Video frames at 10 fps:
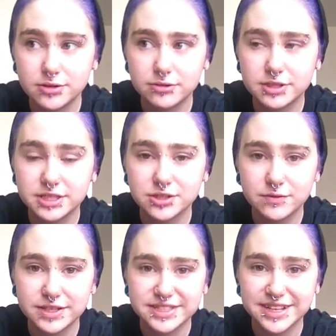which is
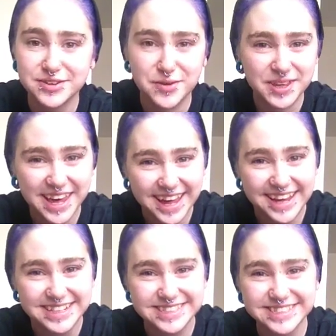obviously not the
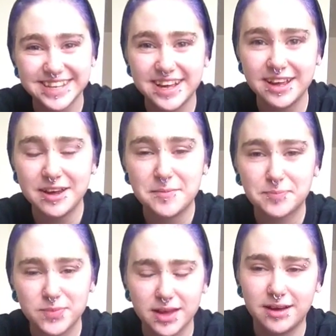case.
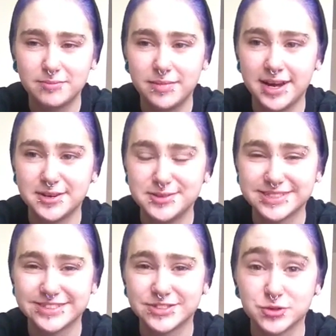I don't
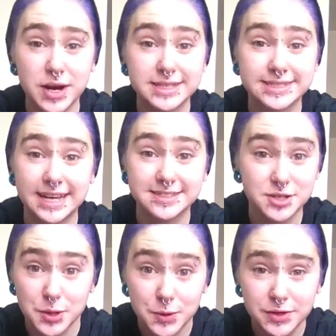just dress as a
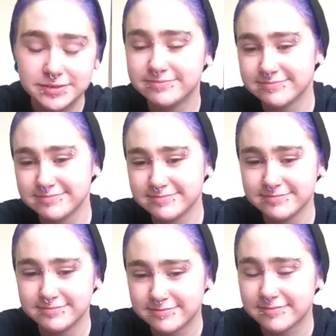dude.
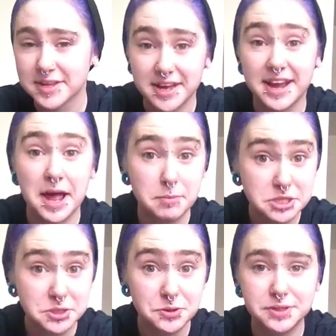I am a
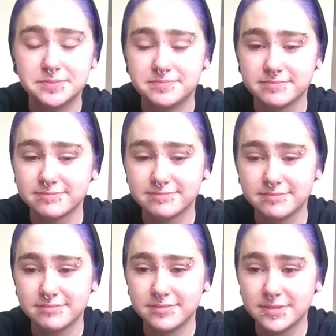dude.
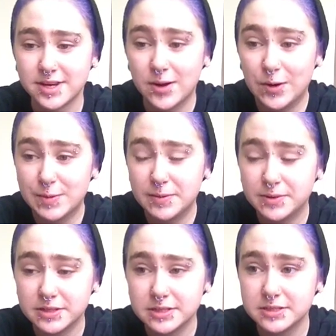A lot of
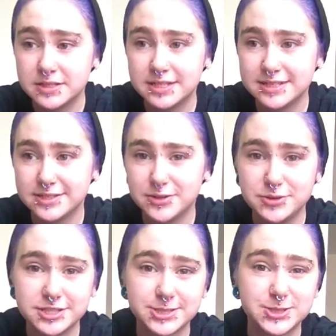people
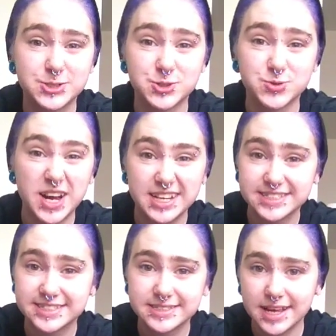don't just
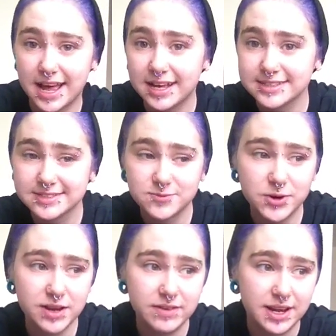dress as
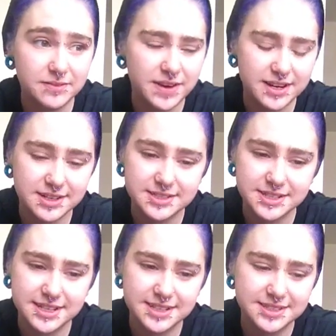whatever, and in fact,
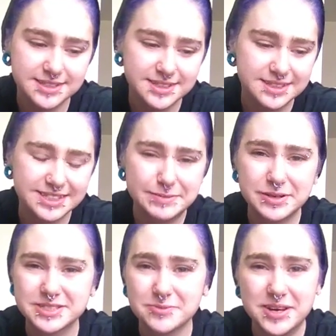actually, to be
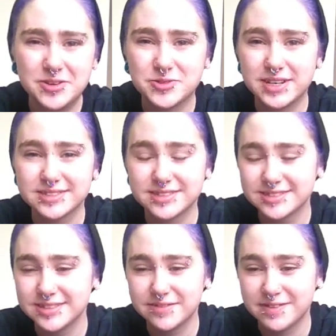honest, the way you dress
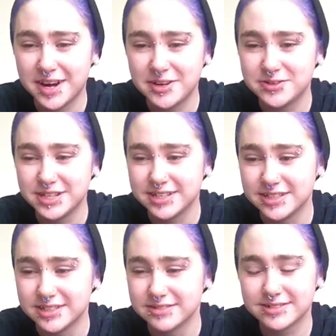doesn't define your
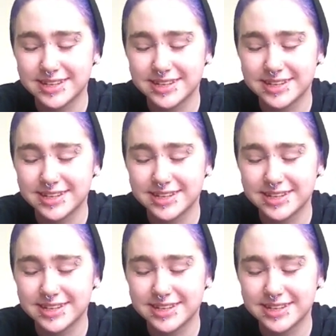gender.